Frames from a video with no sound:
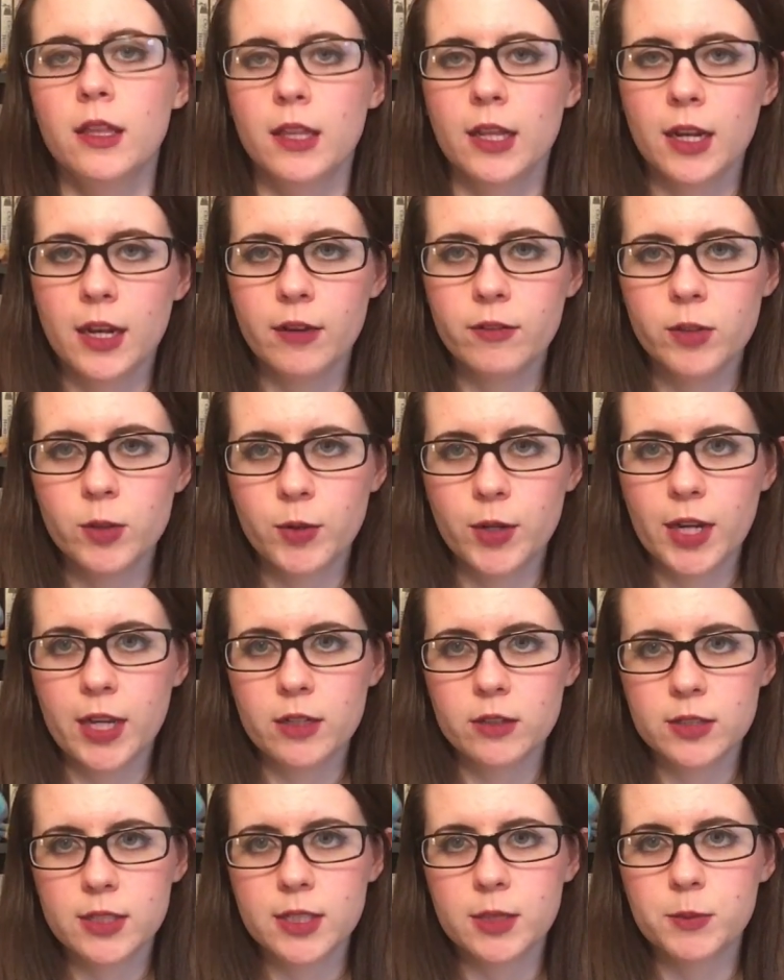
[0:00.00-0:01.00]
that everyone
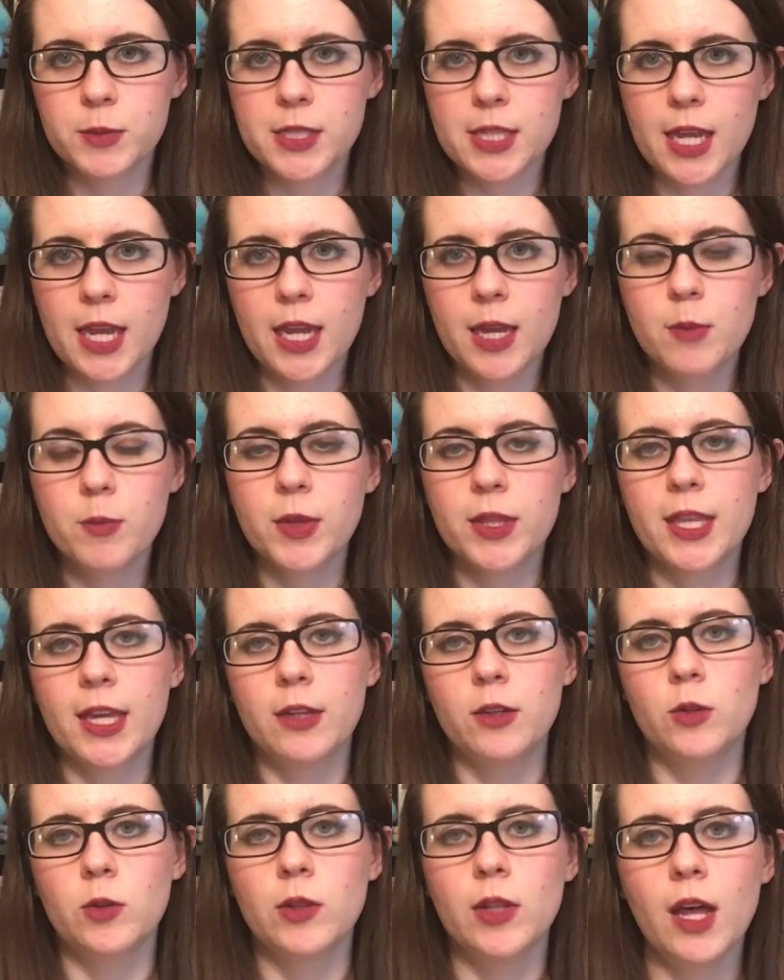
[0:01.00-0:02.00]
else seems to hate but
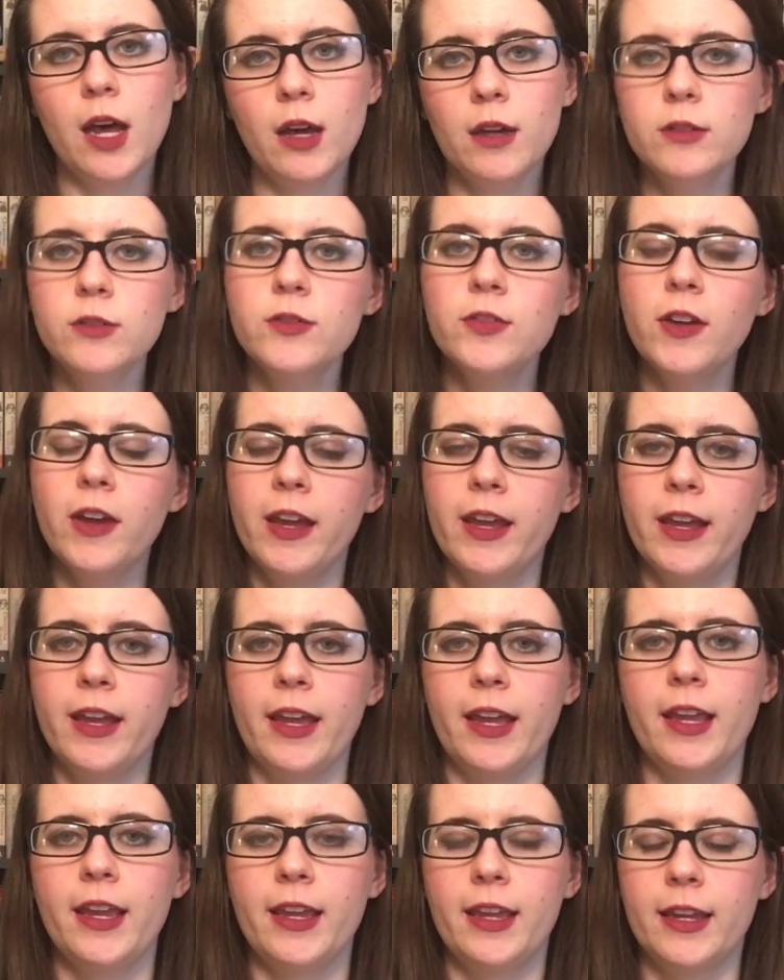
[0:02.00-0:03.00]
that you love,
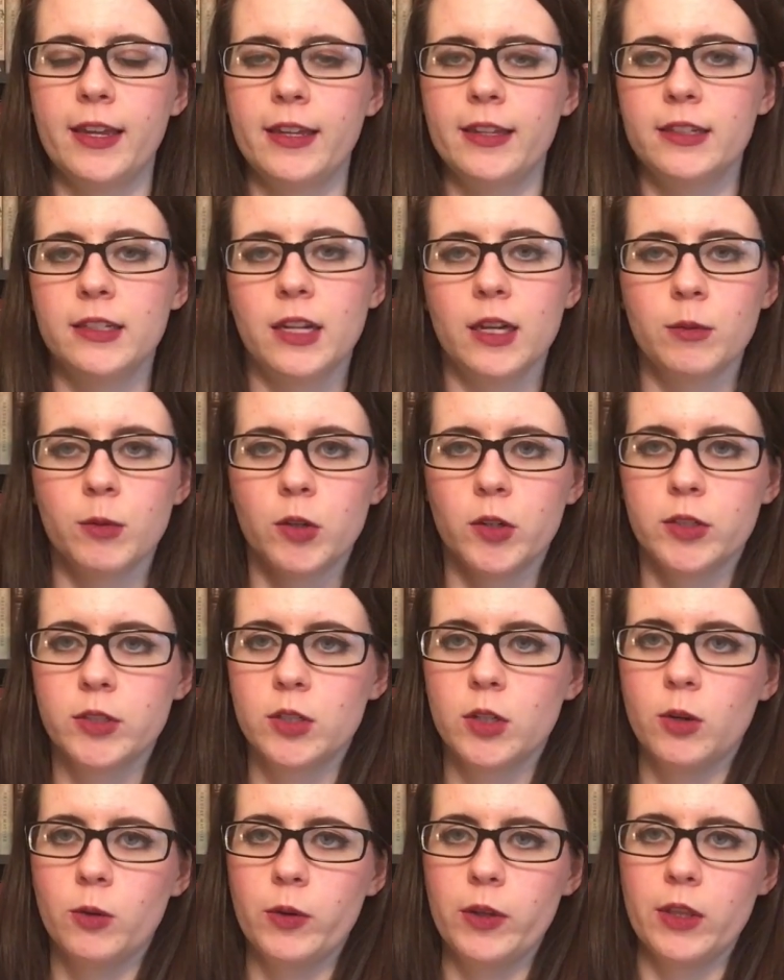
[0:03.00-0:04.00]
and I'm going to
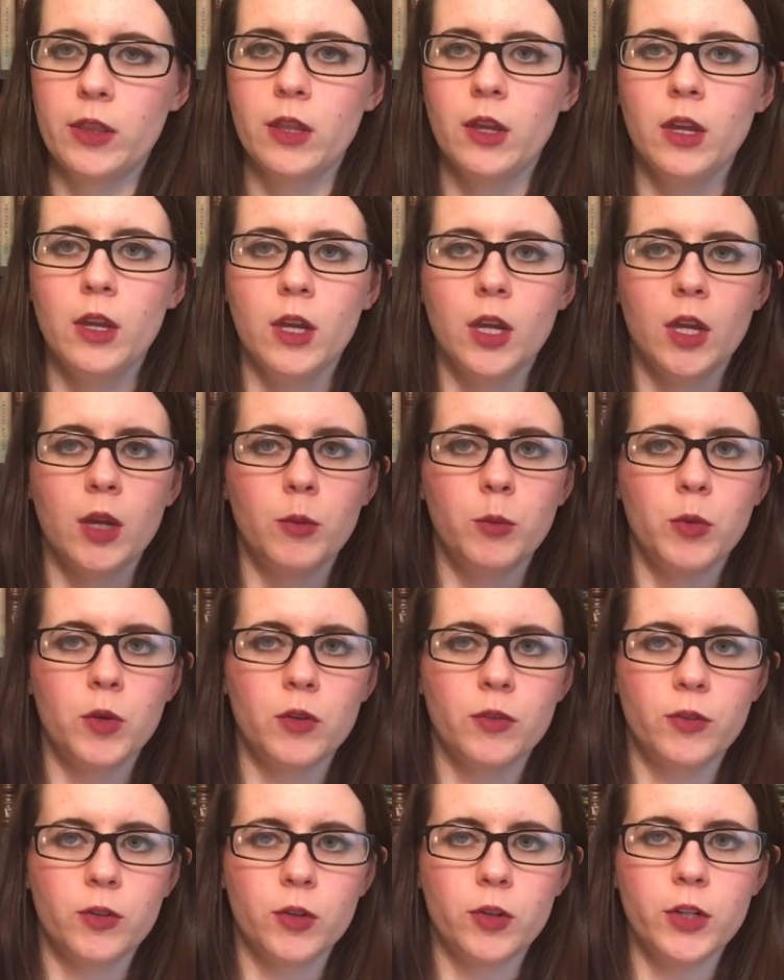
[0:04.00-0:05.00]
go with
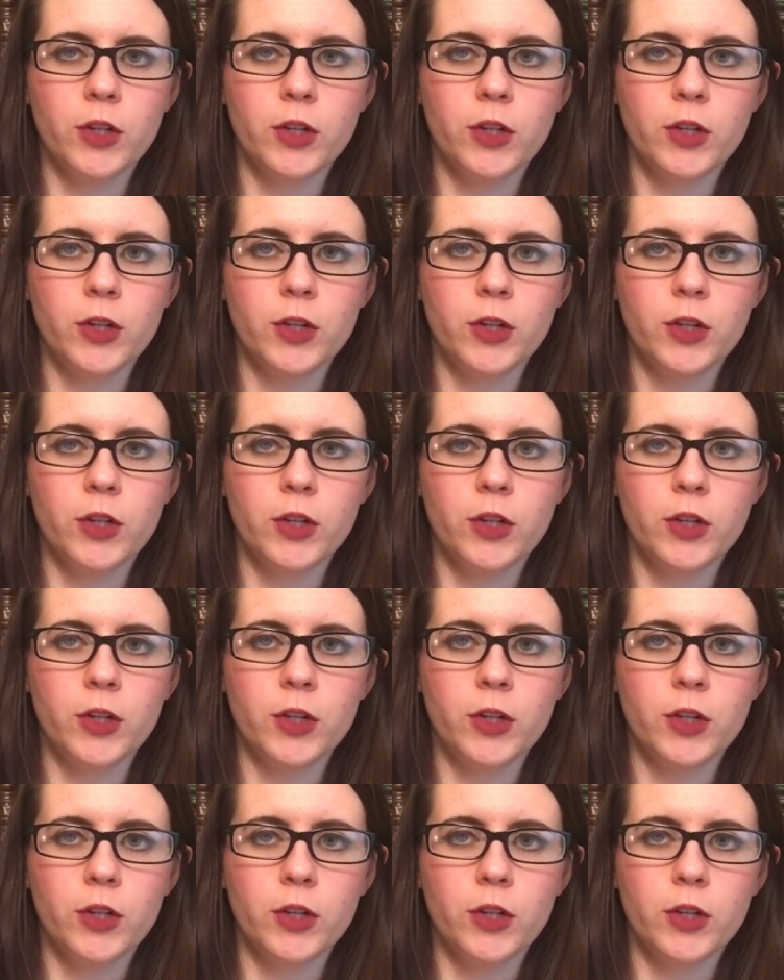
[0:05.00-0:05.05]
Beautiful